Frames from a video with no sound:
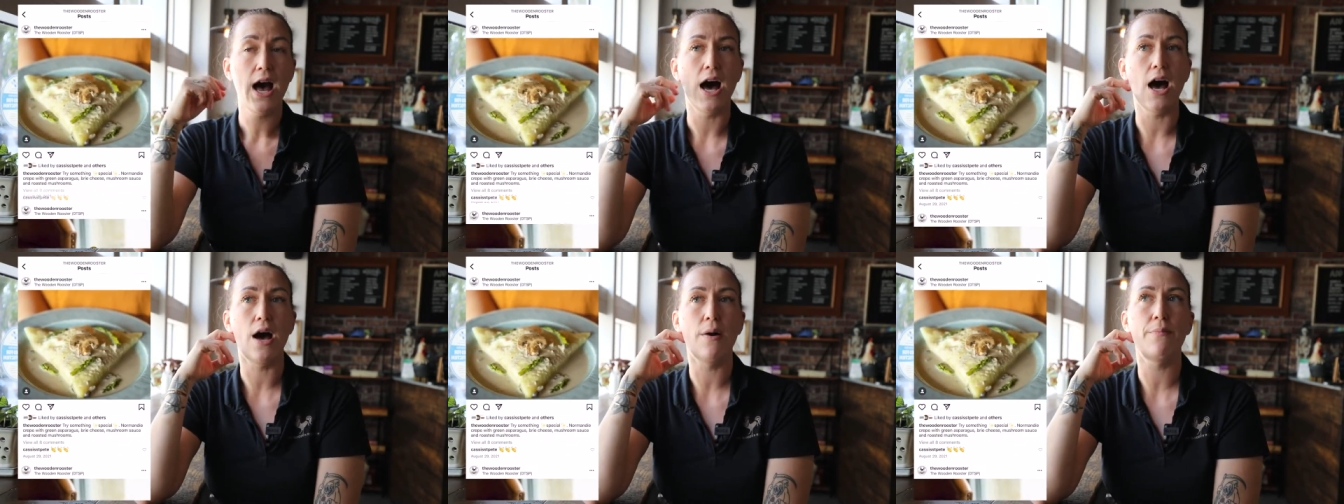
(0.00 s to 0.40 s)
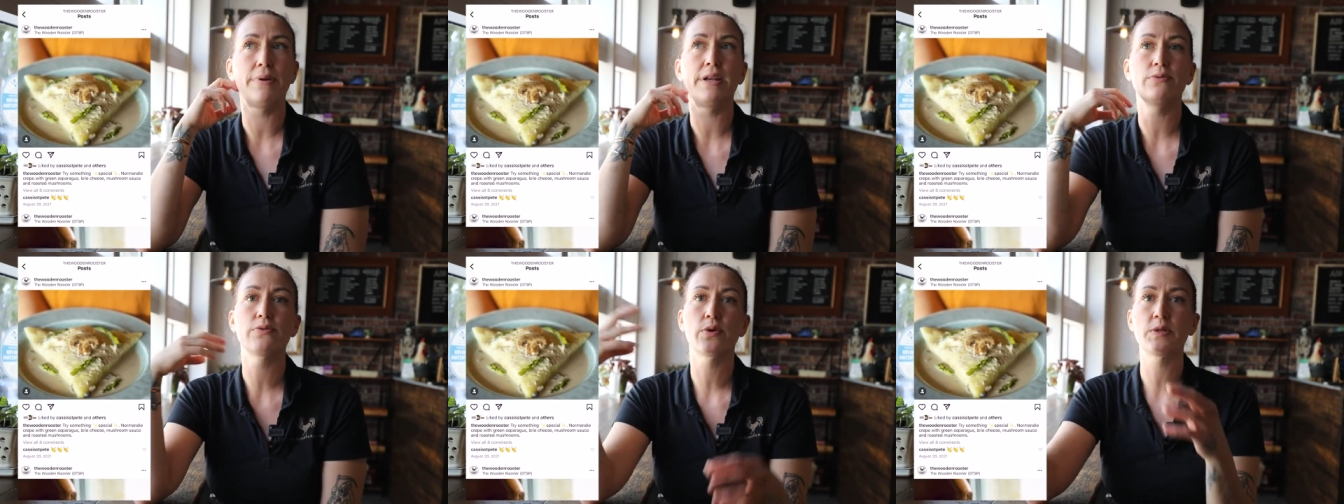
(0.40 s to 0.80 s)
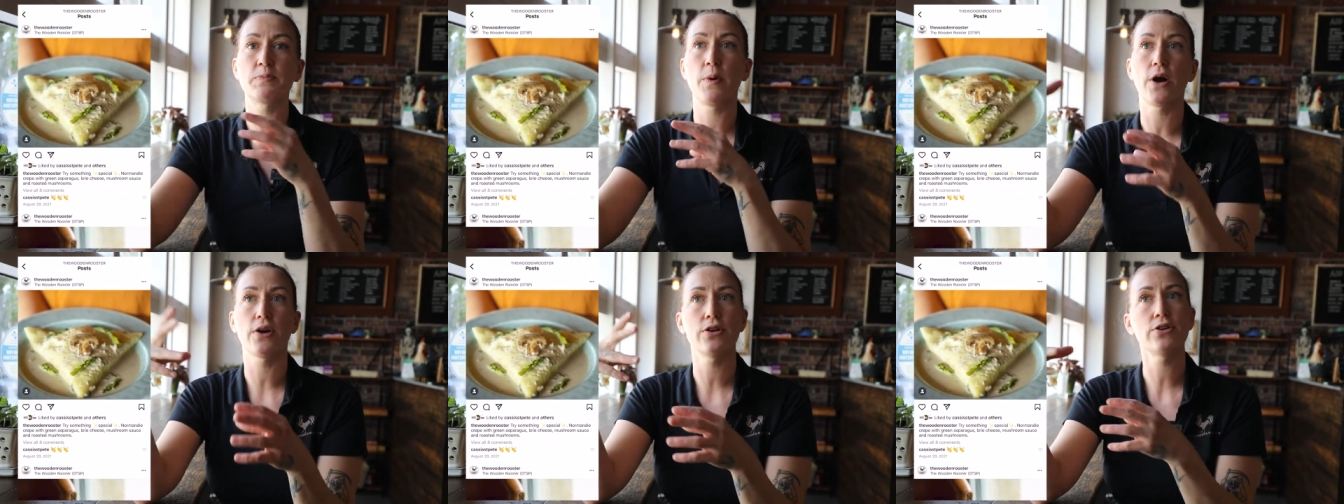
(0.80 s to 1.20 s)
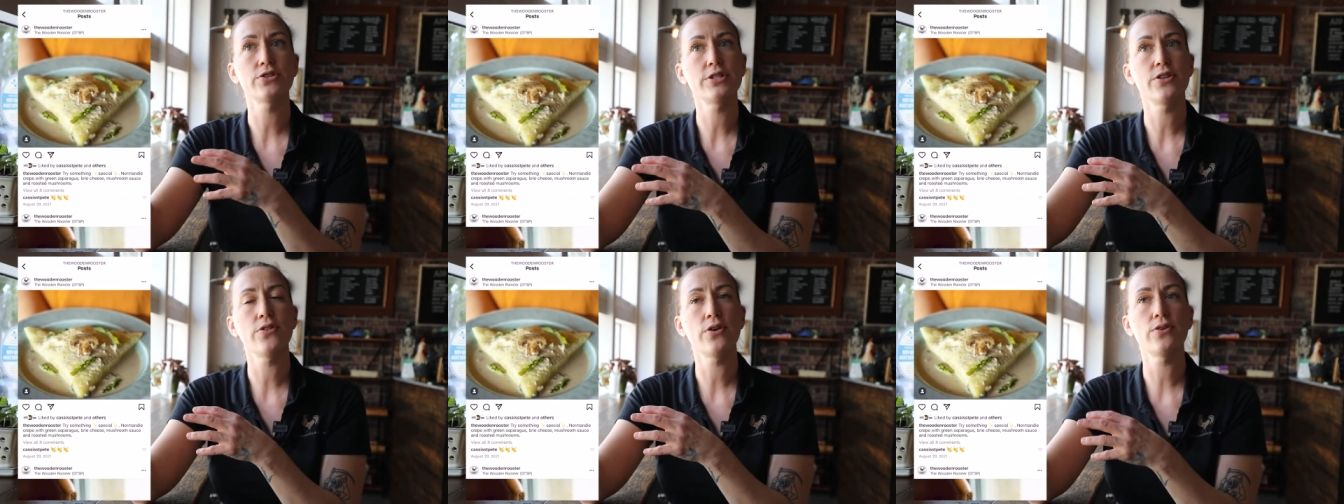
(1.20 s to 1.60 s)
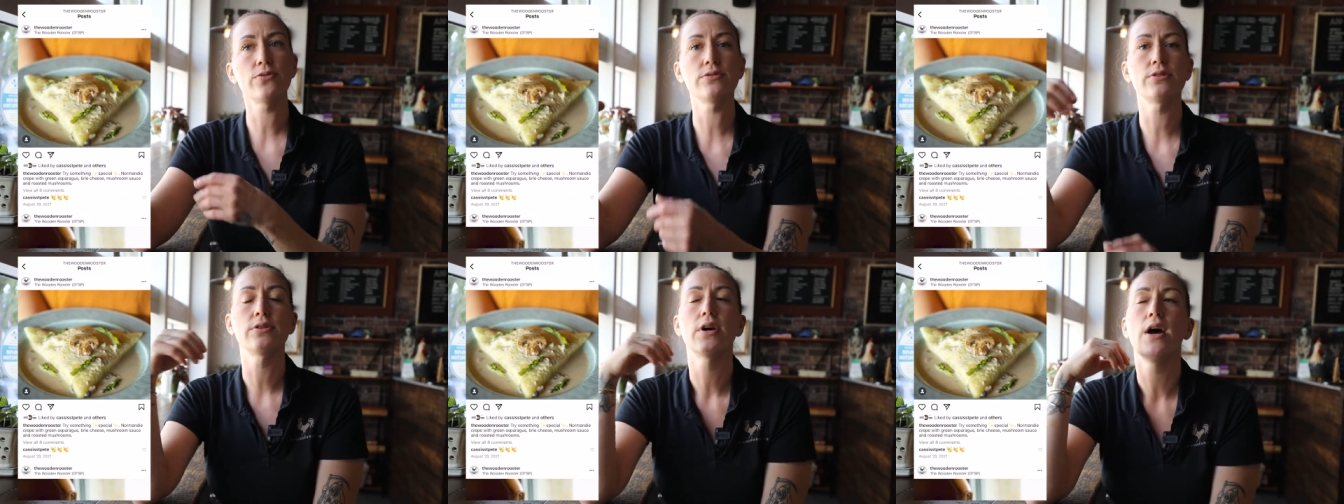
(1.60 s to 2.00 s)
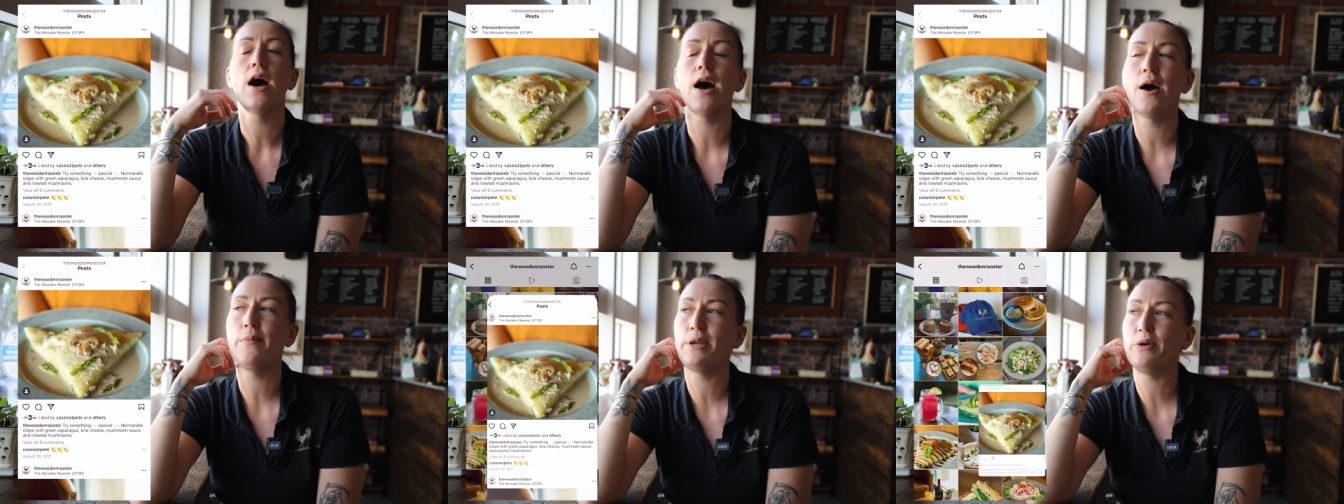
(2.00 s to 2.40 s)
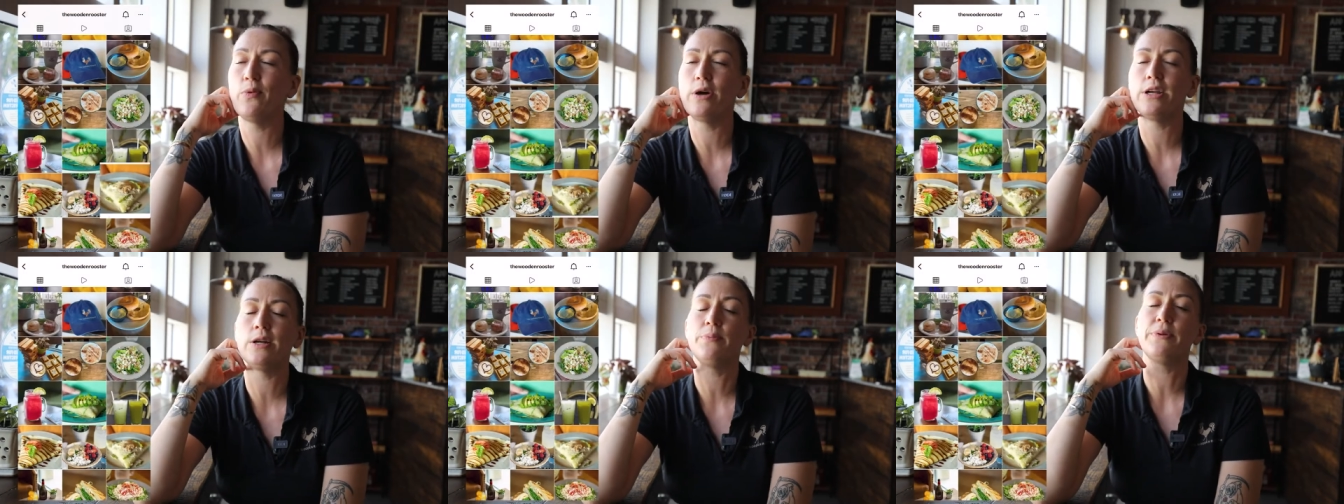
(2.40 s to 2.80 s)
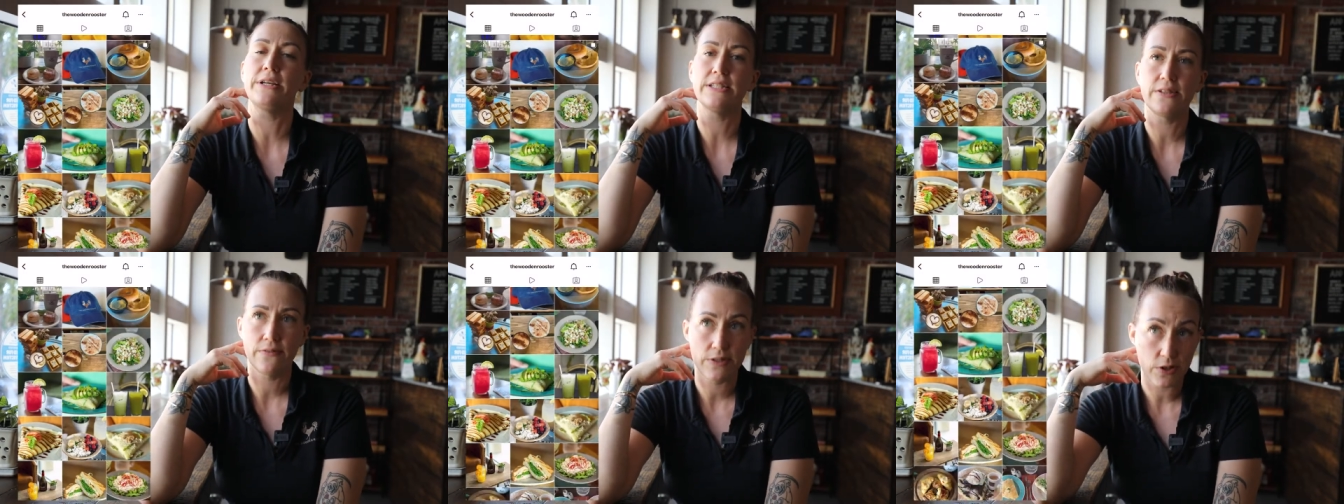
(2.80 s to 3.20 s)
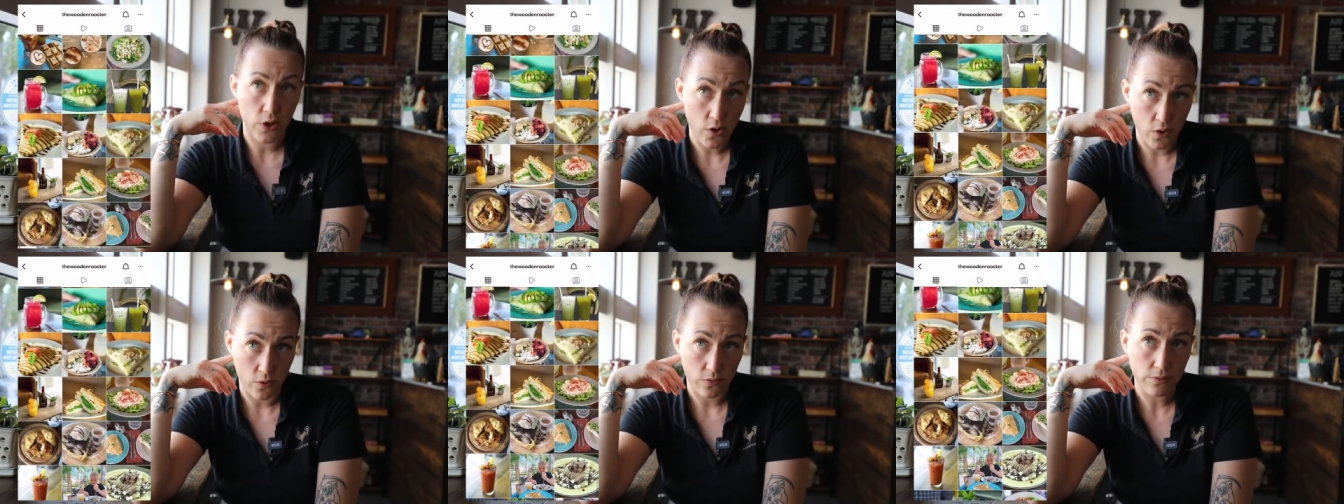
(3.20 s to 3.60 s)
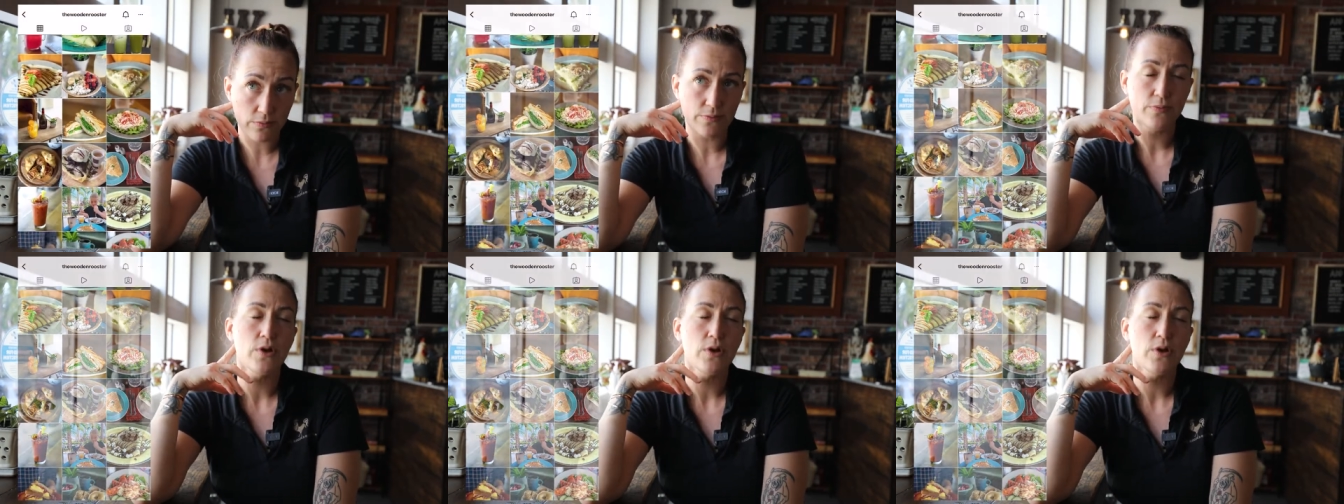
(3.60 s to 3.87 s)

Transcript: but he was always partners in those, and he wanted a place of his own.